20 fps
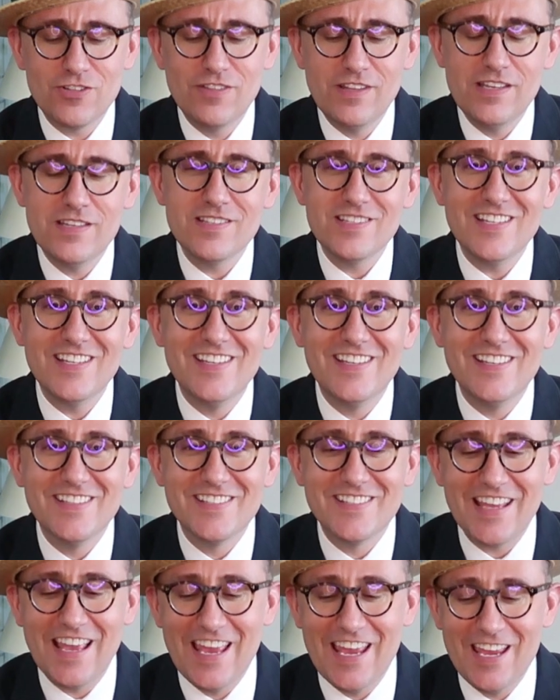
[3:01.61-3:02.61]
this
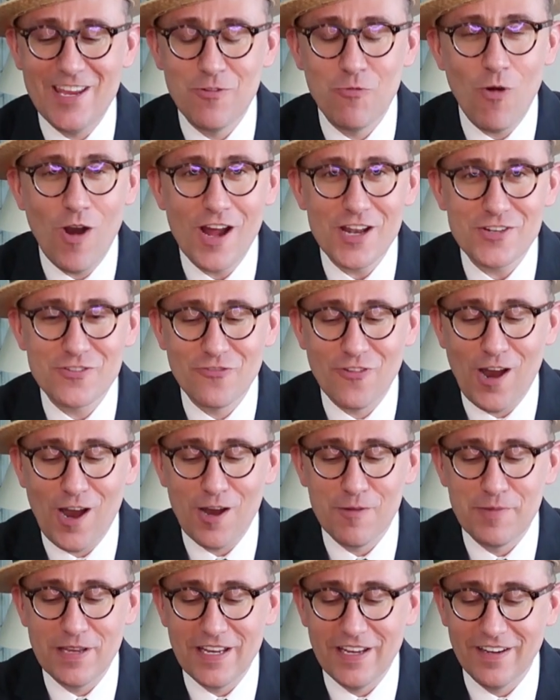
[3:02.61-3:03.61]
is a watch
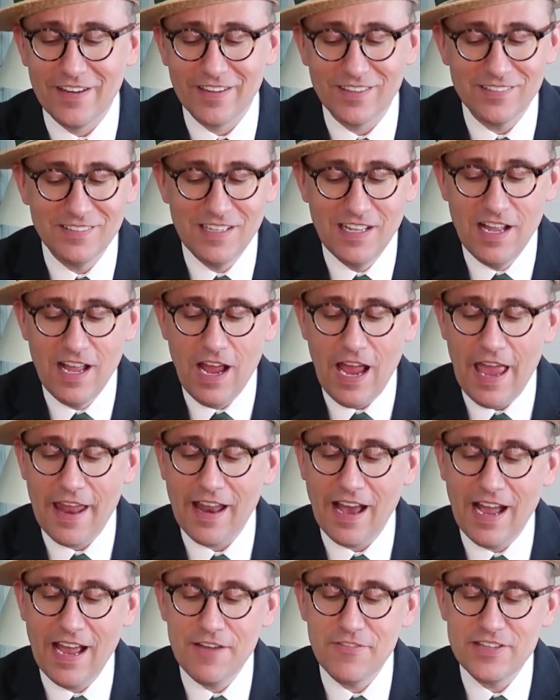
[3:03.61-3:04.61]
fob here, and
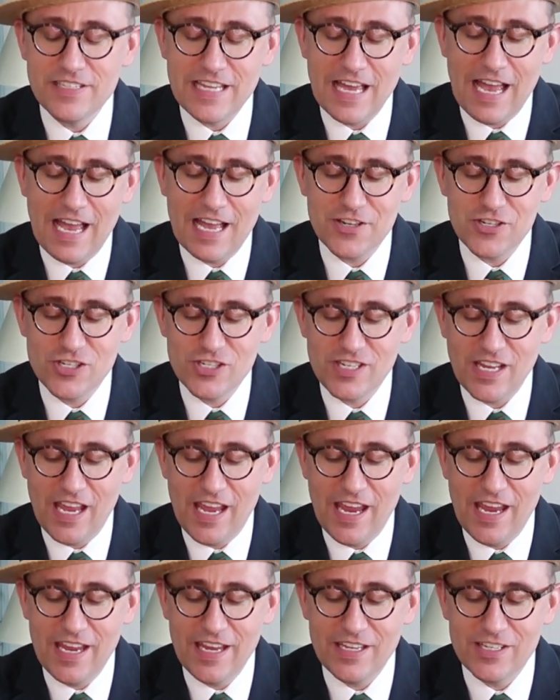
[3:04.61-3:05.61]
I have attached
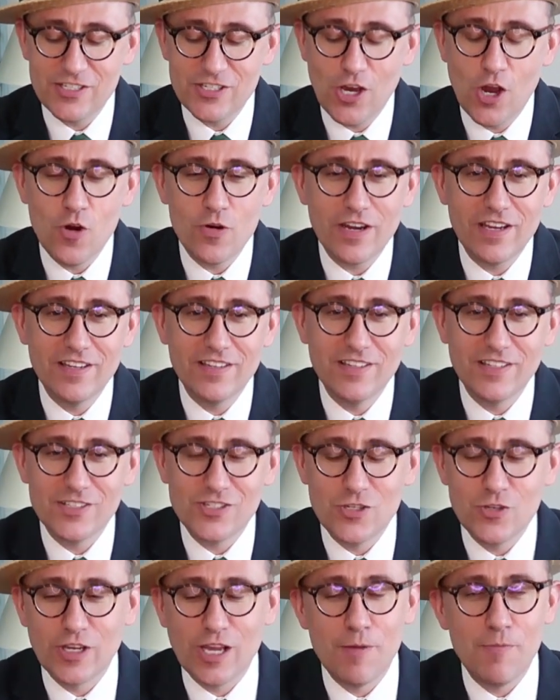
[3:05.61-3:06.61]
a token
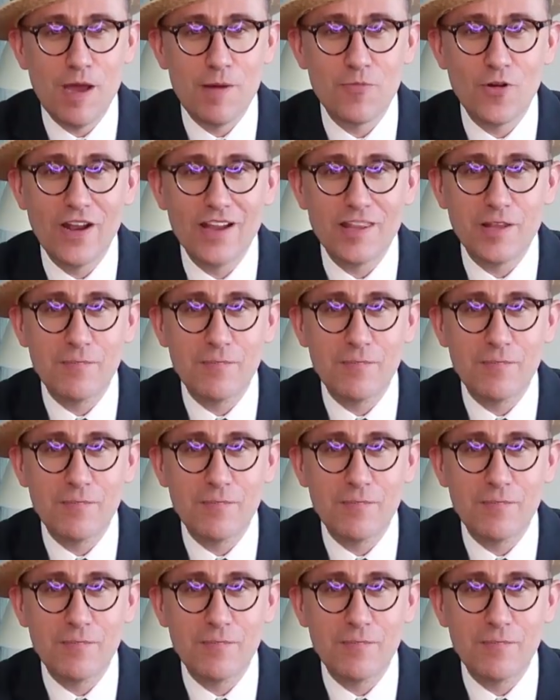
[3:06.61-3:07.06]
to commemorate the